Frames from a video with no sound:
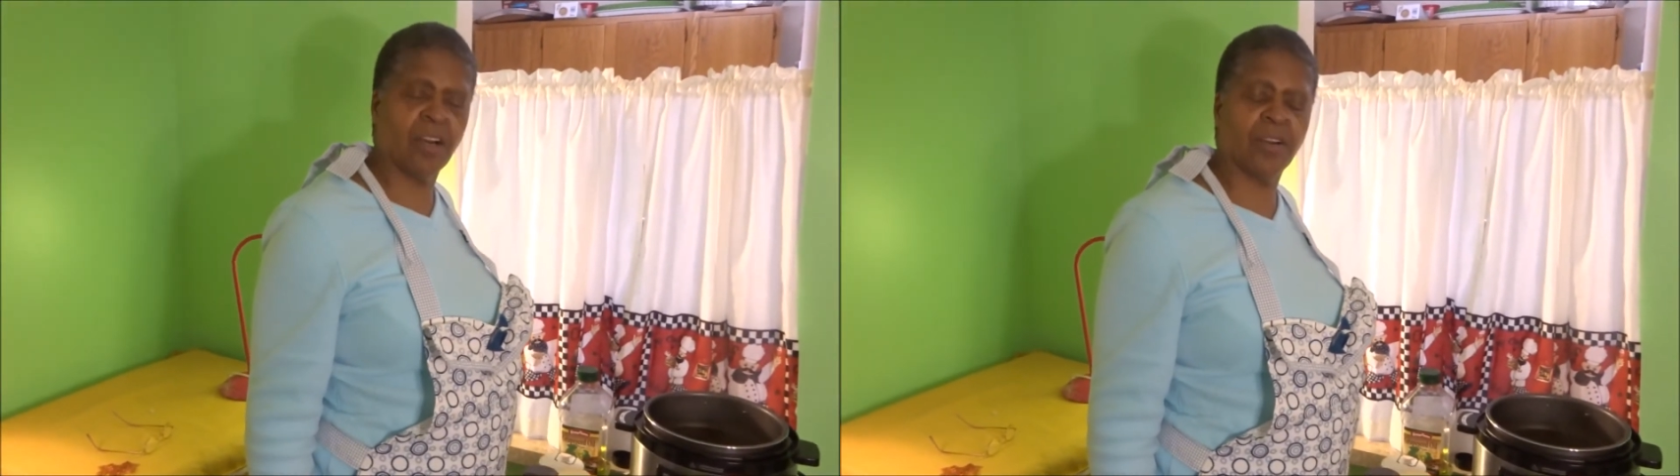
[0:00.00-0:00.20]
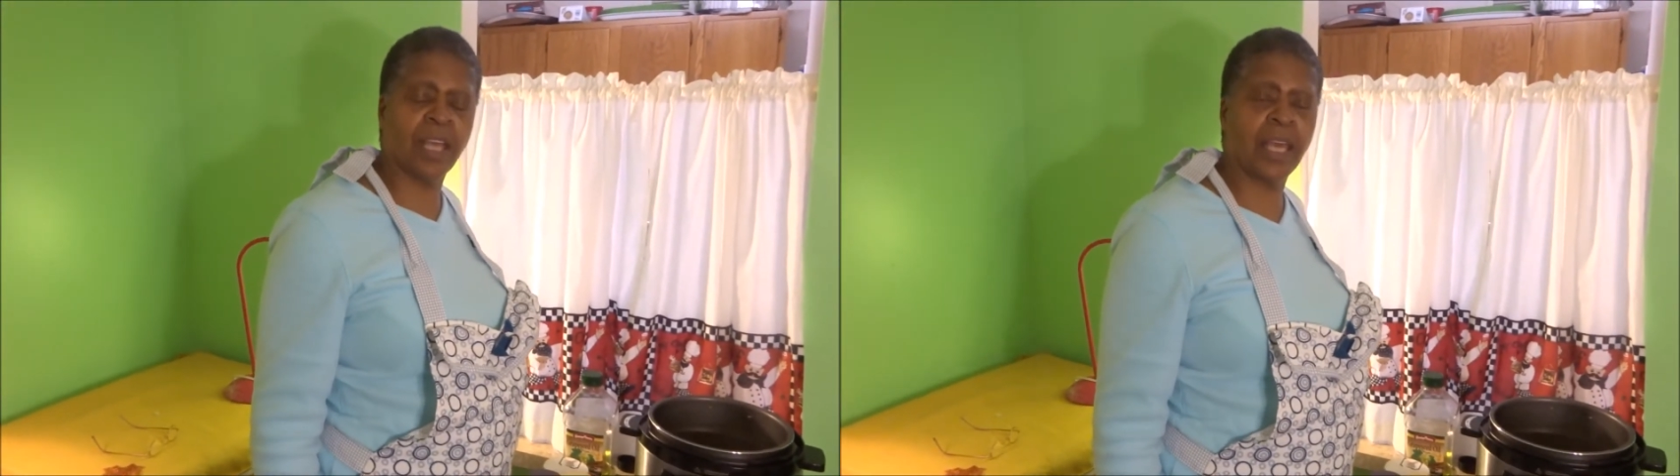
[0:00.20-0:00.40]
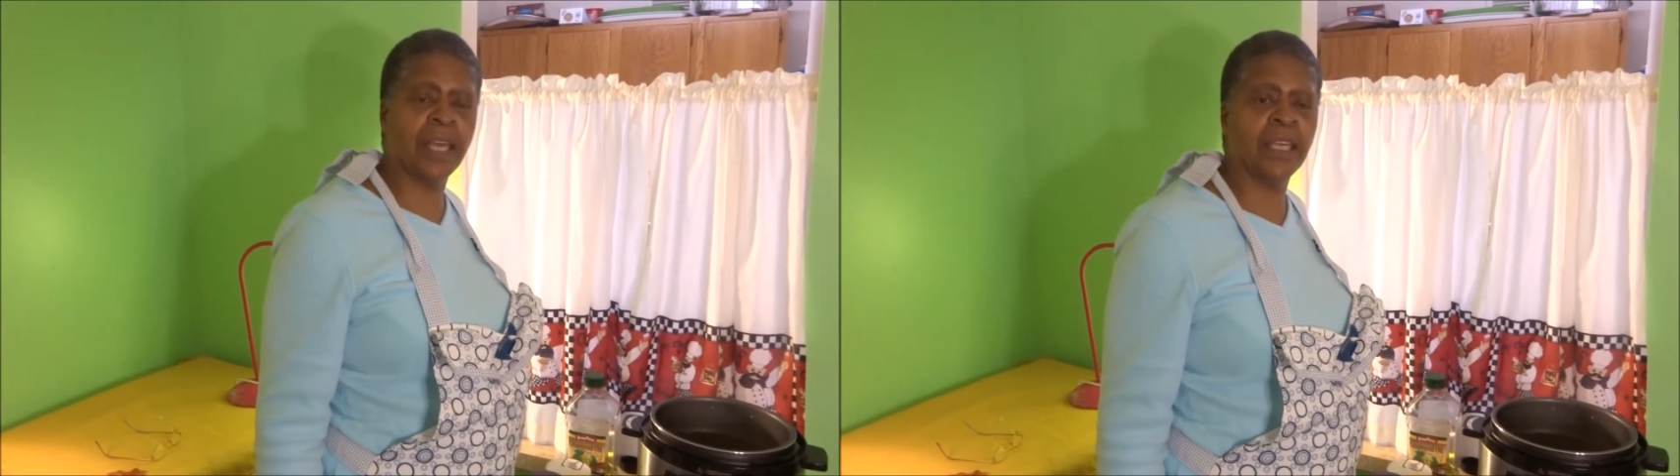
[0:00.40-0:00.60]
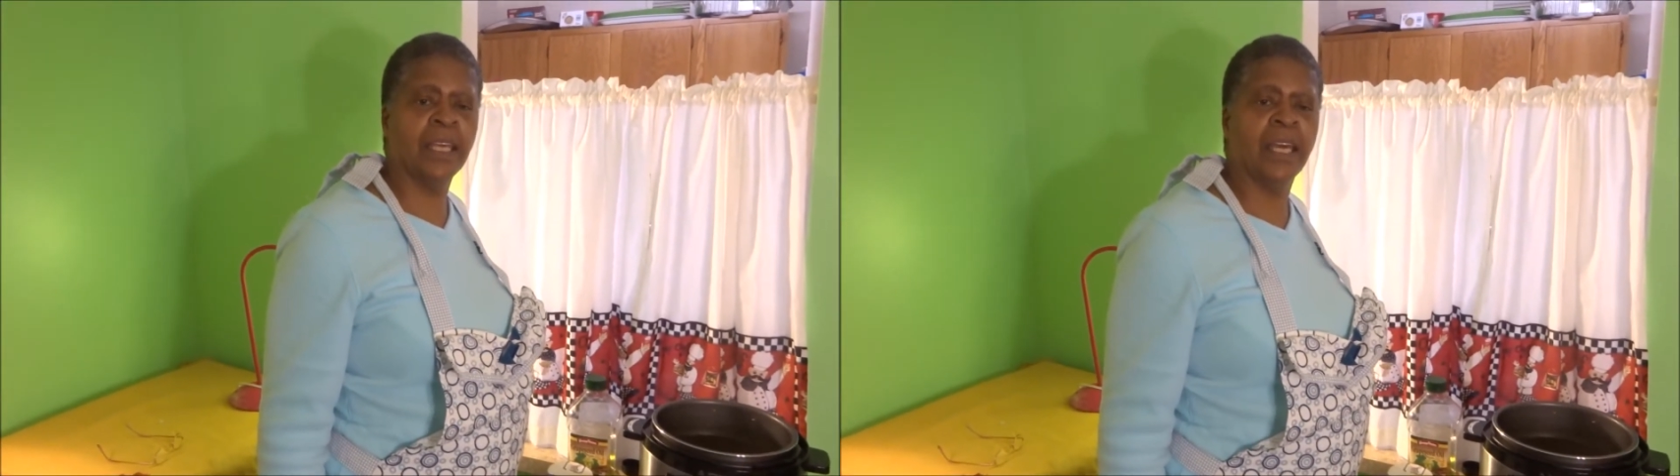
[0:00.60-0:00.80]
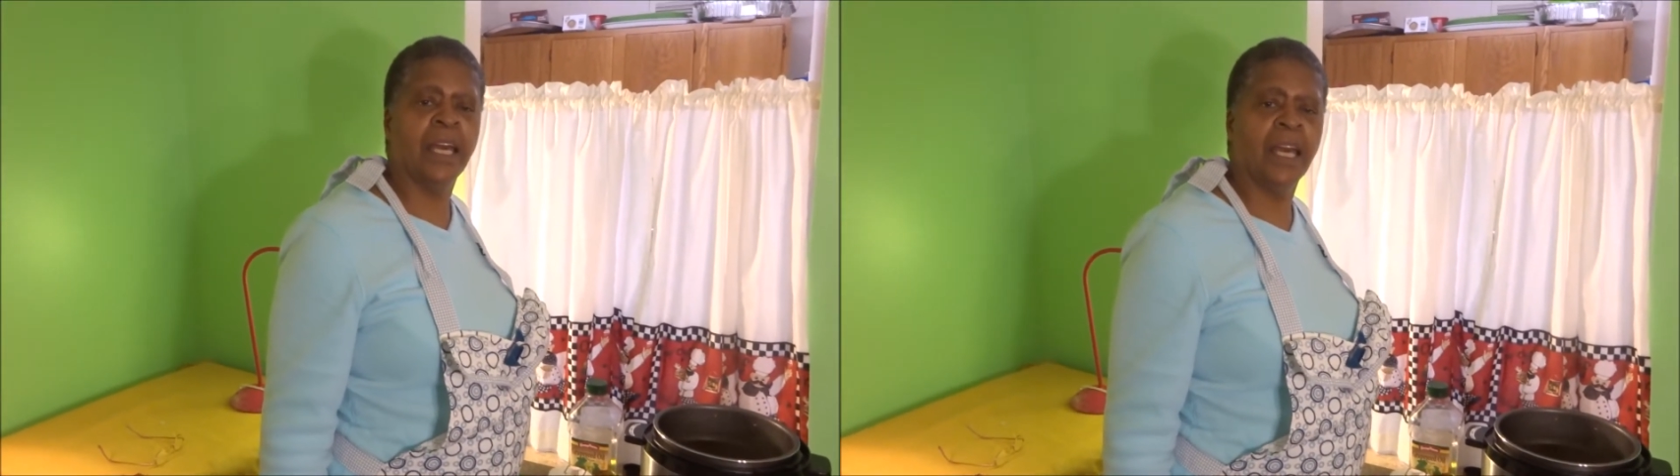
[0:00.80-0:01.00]
Okay,
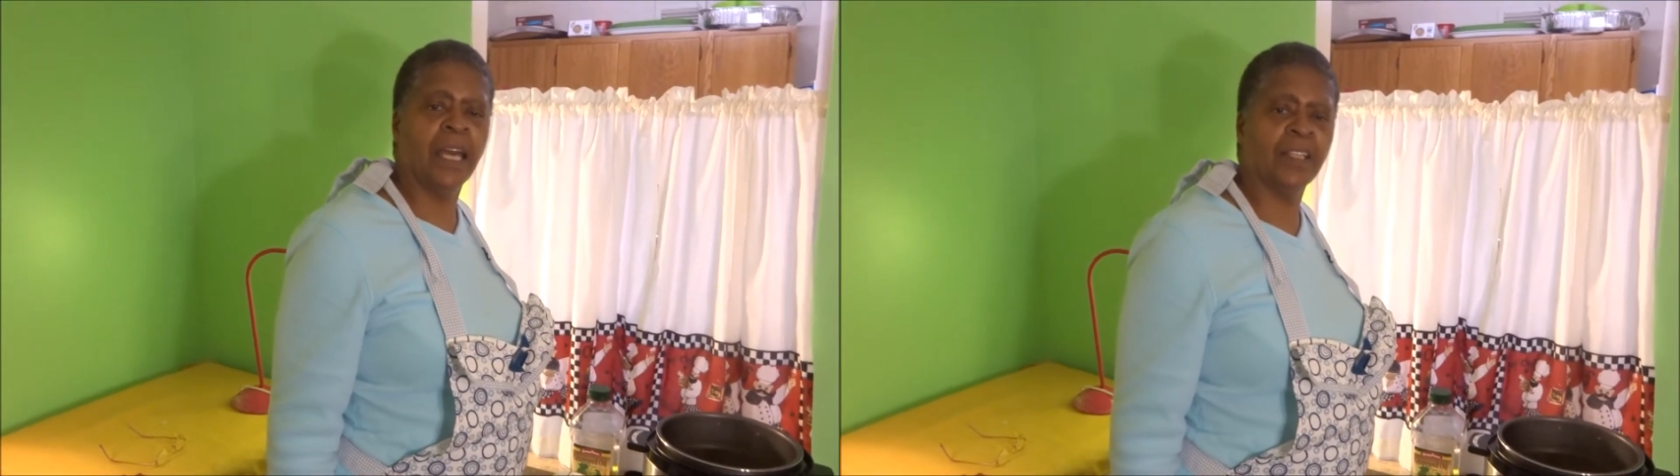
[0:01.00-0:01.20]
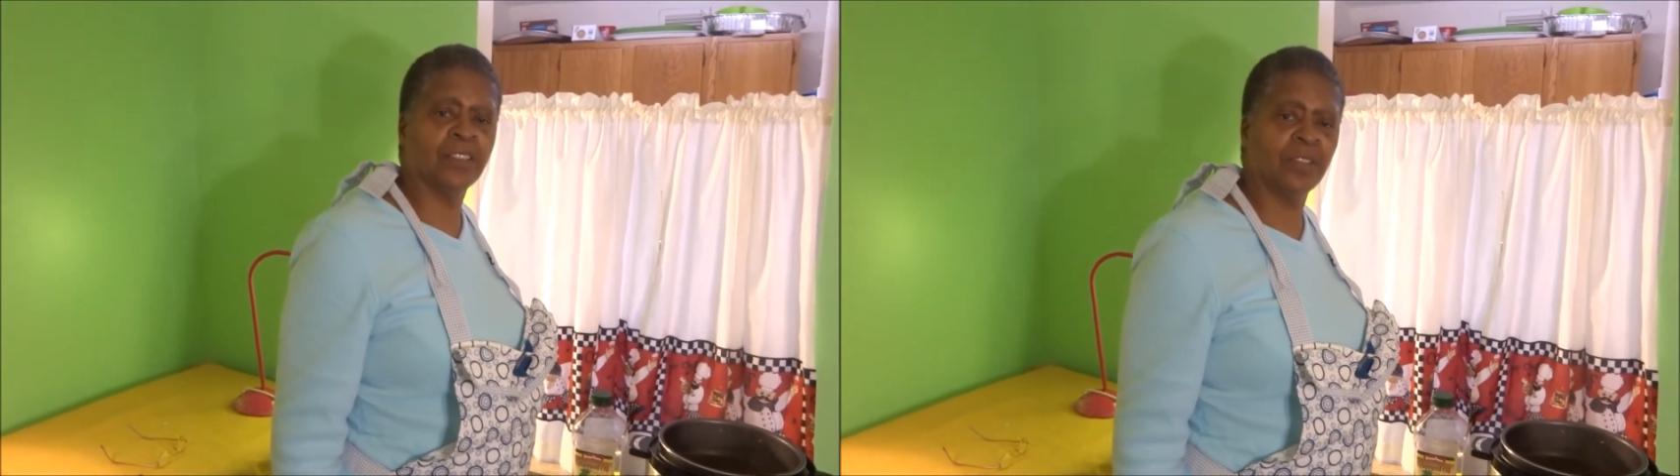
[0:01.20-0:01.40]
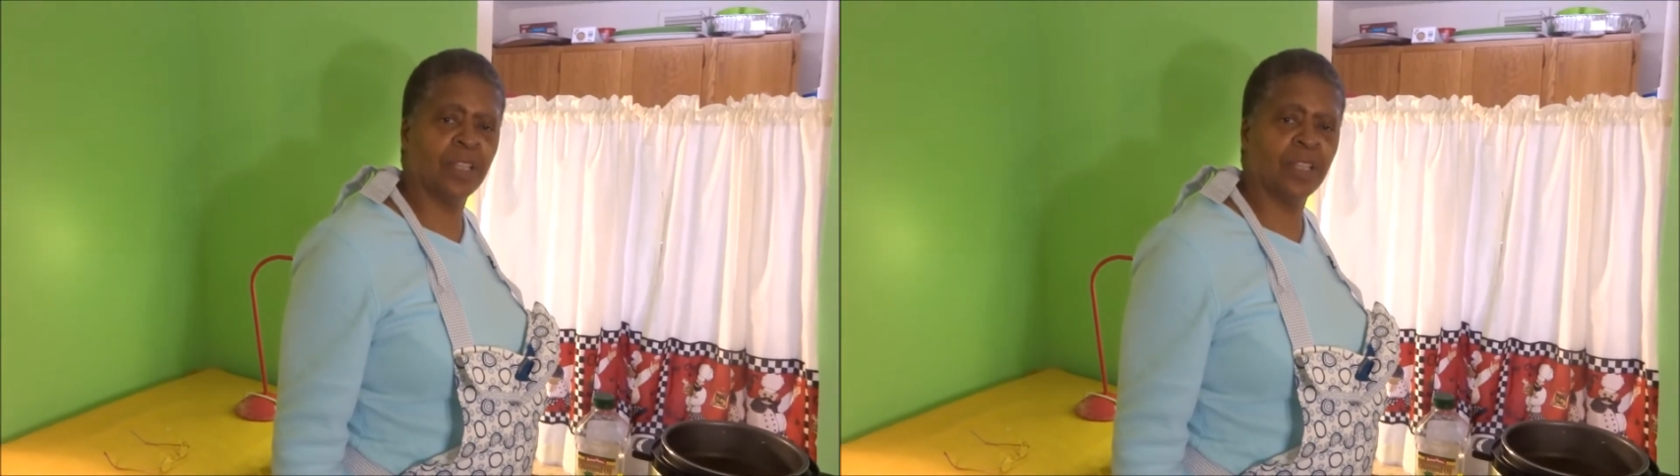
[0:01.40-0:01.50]
and so